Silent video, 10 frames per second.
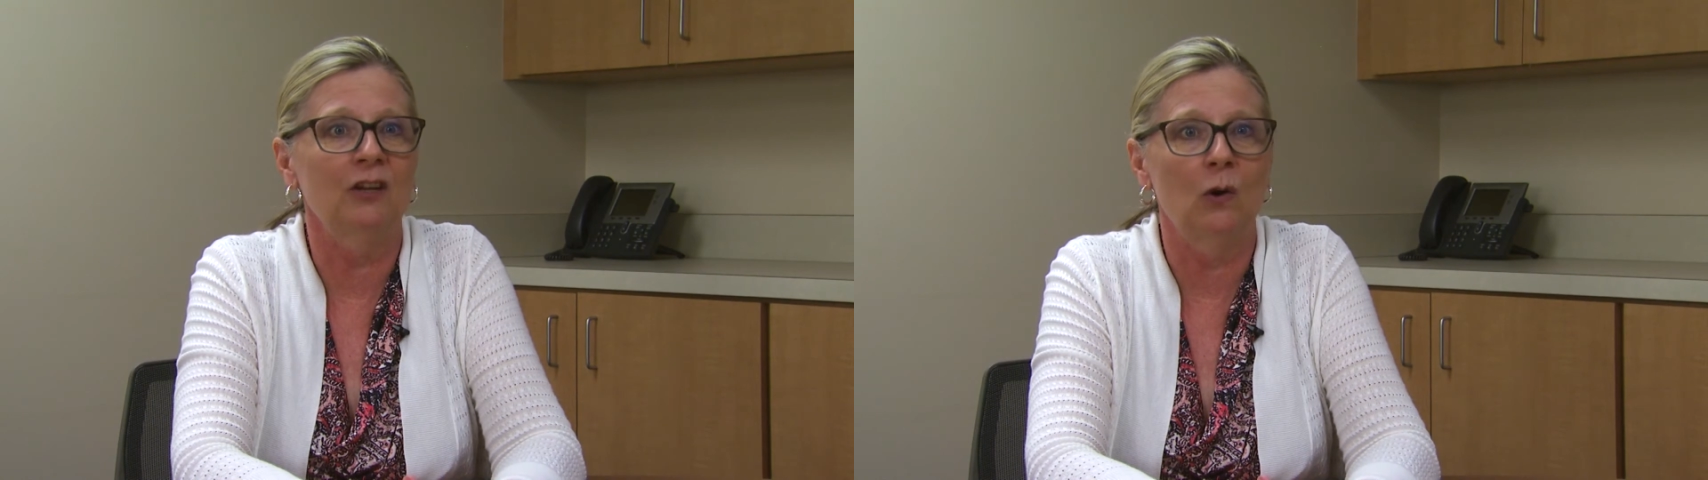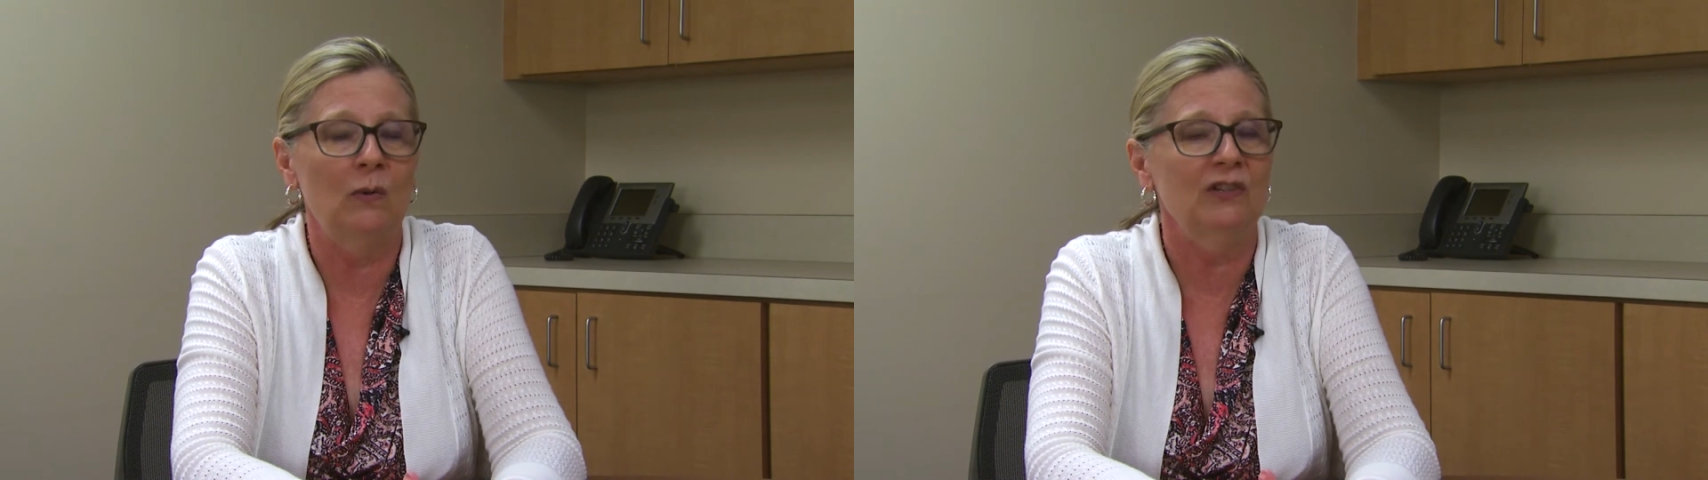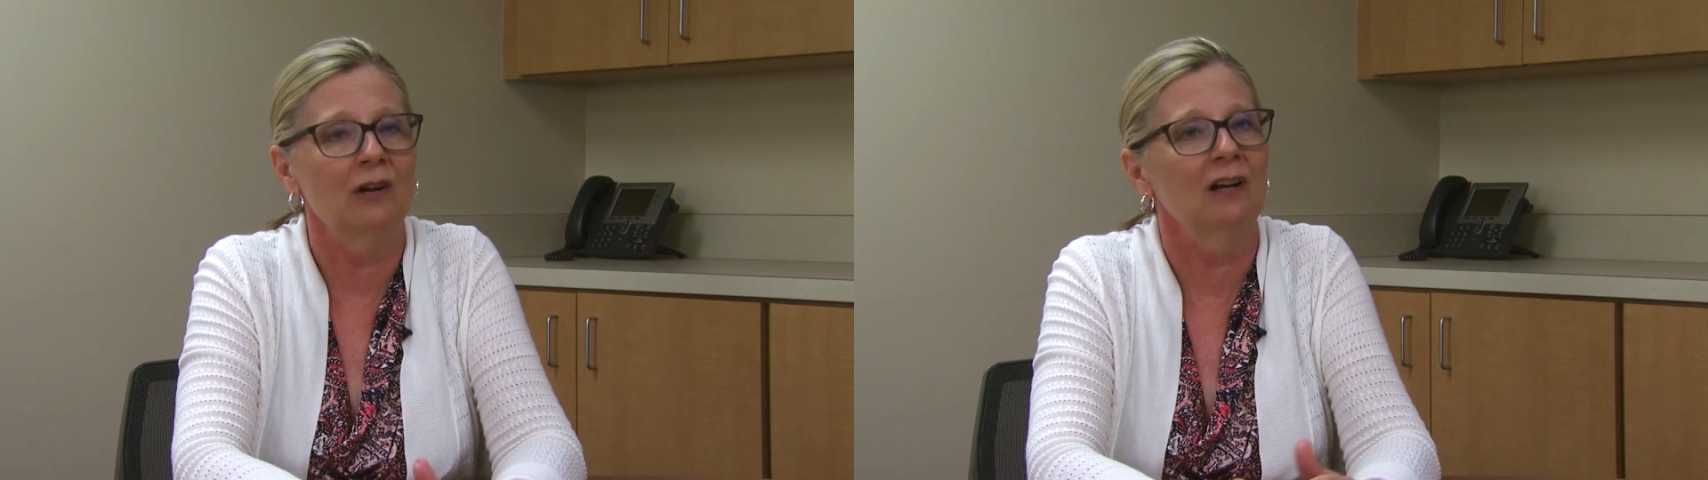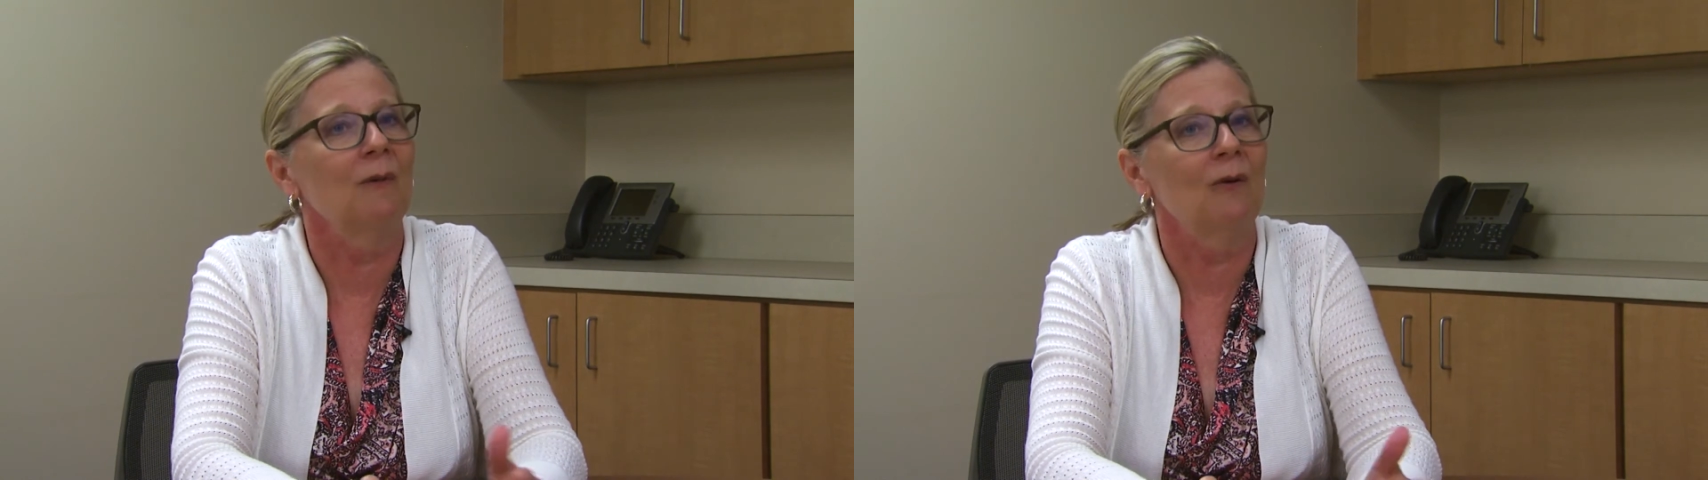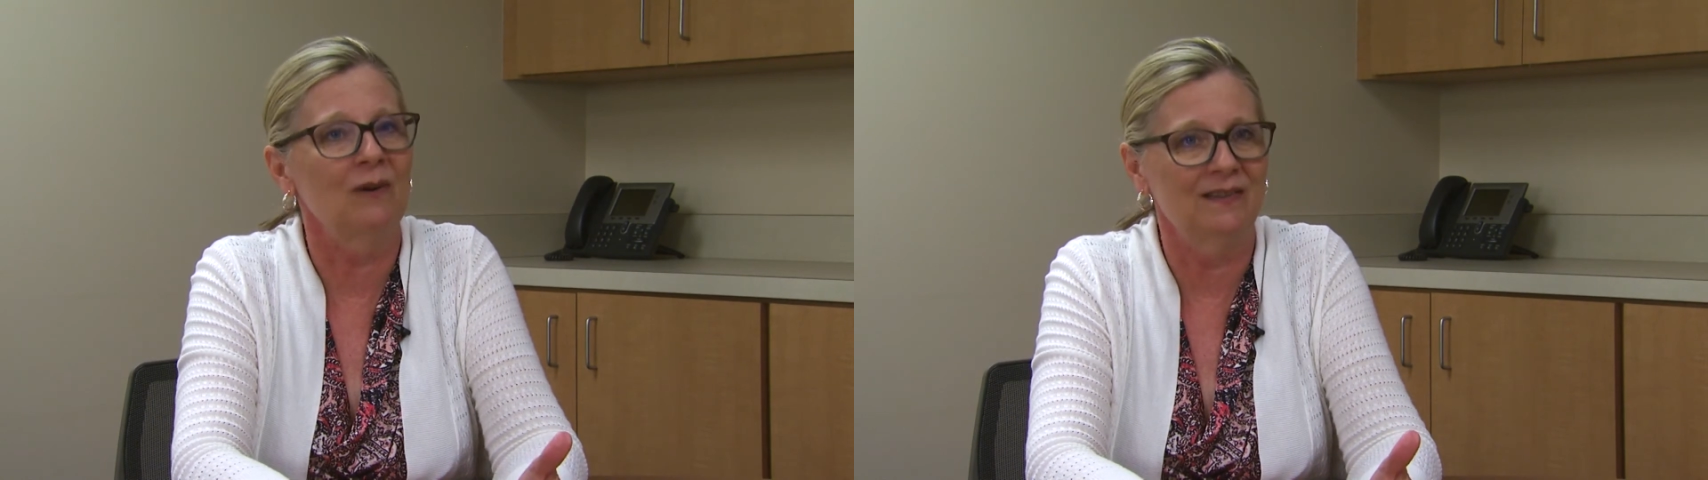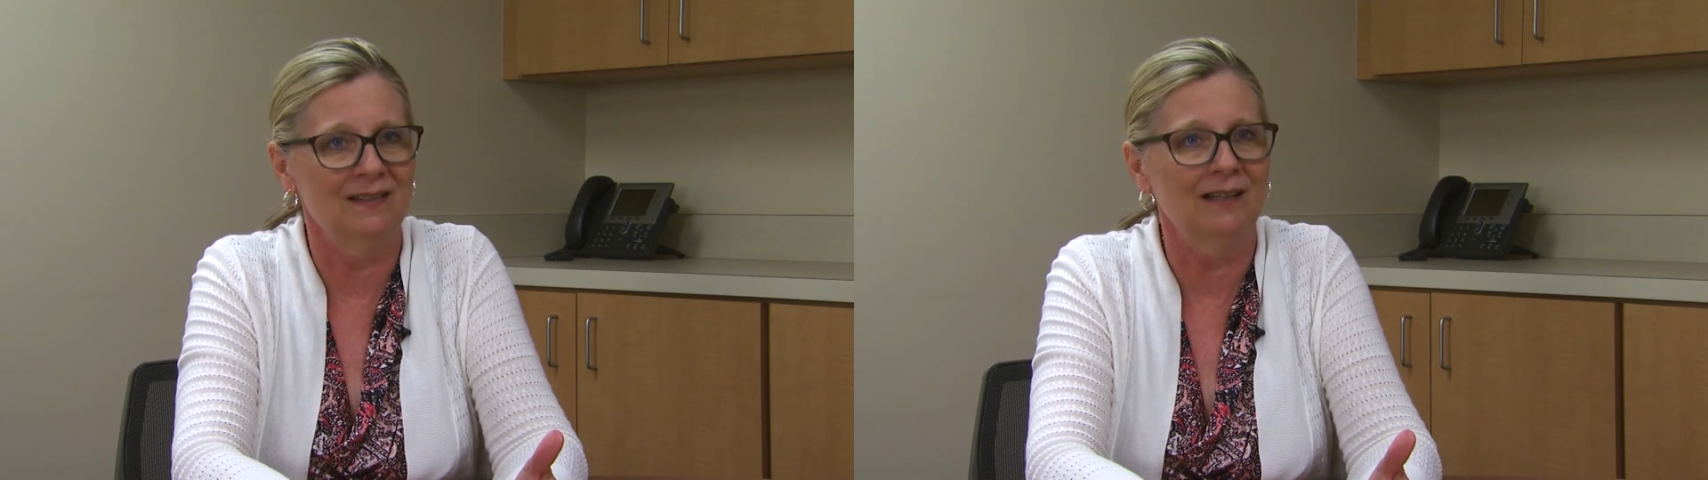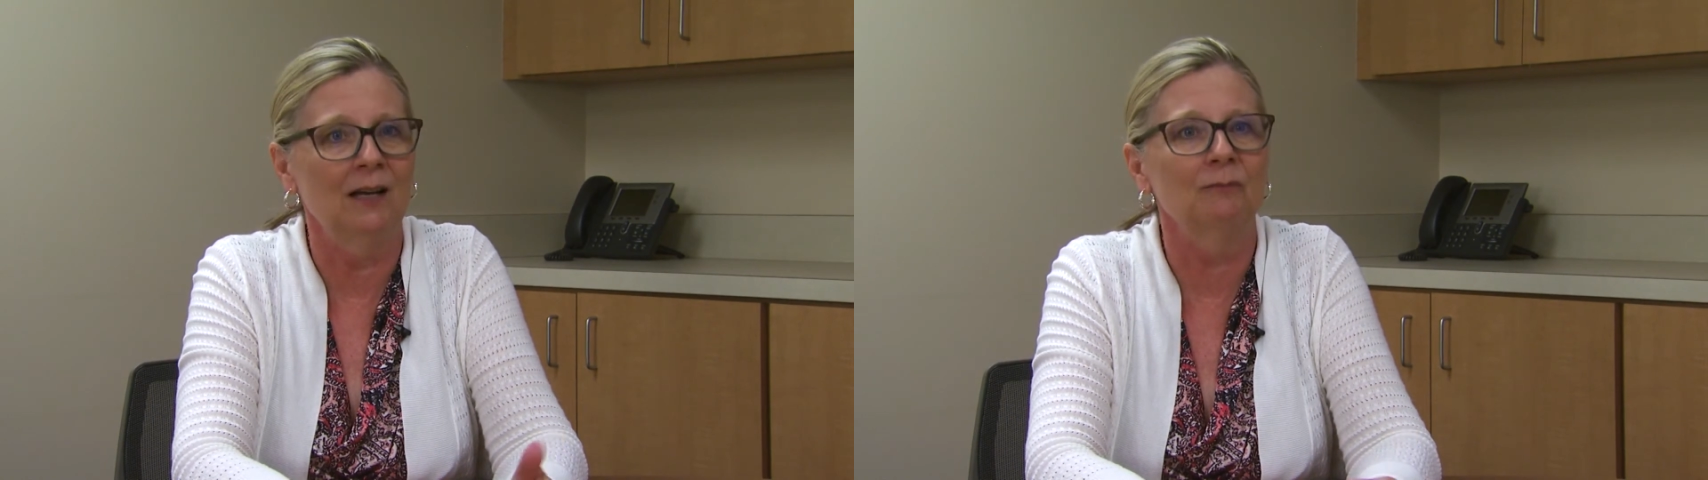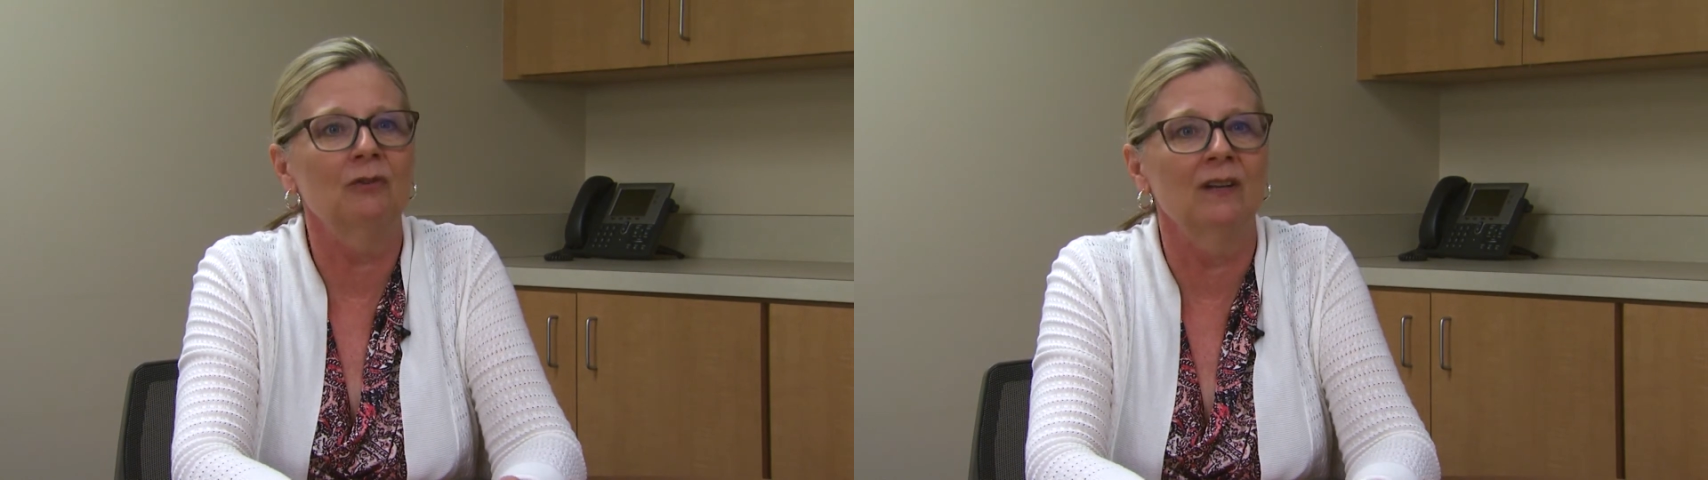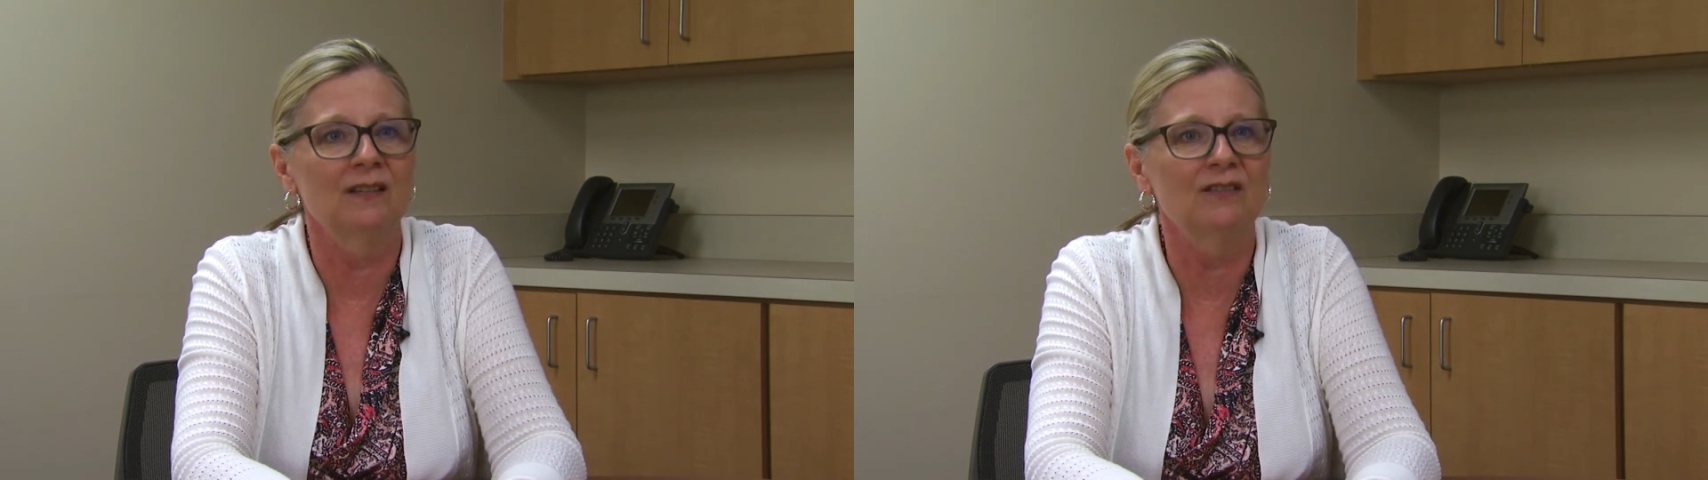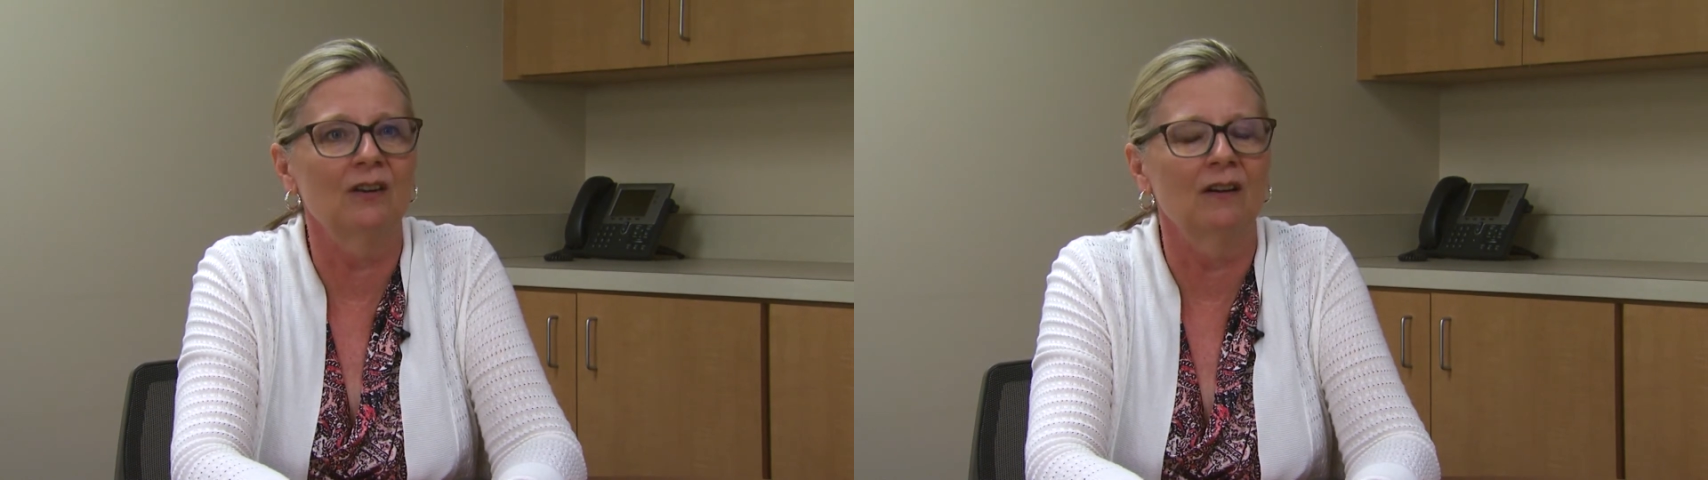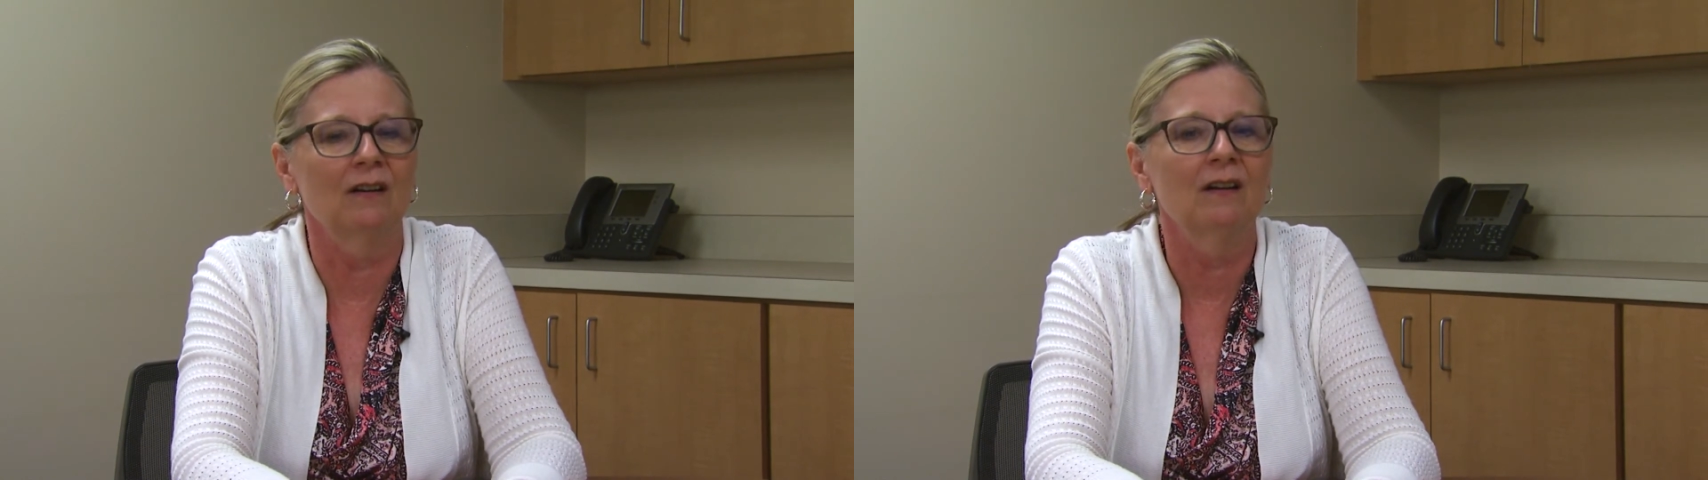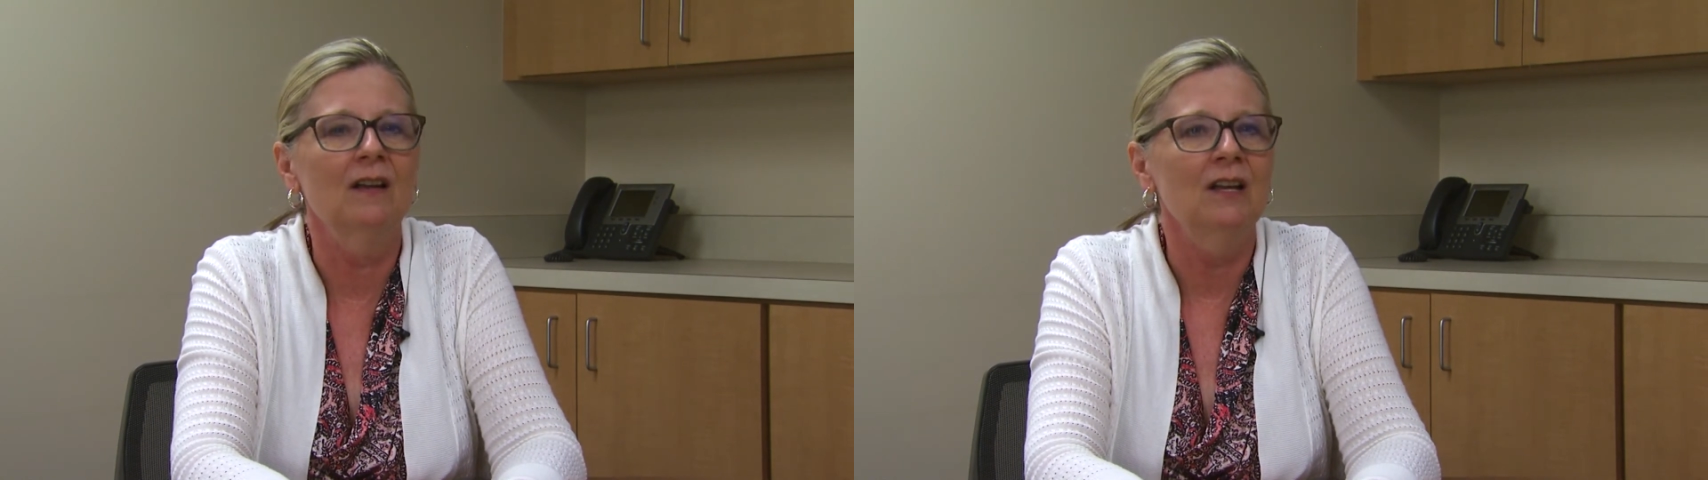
You always talk about what the top trends are.